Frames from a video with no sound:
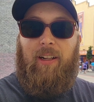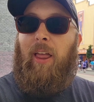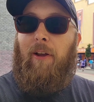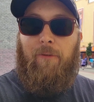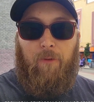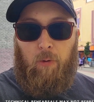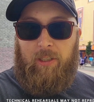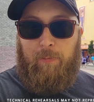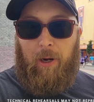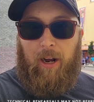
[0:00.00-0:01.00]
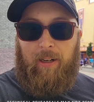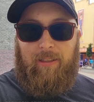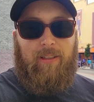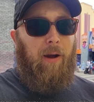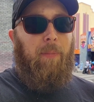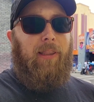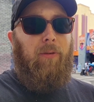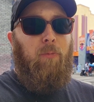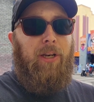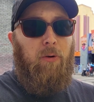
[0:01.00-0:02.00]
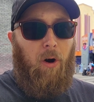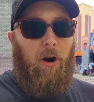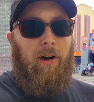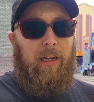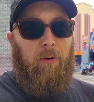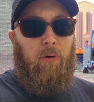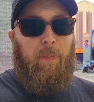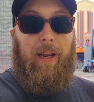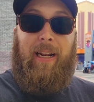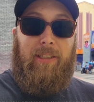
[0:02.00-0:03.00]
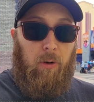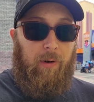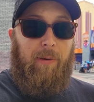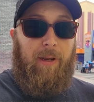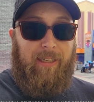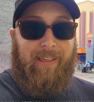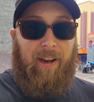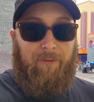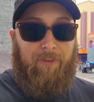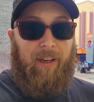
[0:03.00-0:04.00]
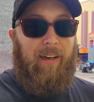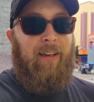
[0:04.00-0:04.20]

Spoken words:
like 4 spots. But when you are in a group, it is going to be a tight fit.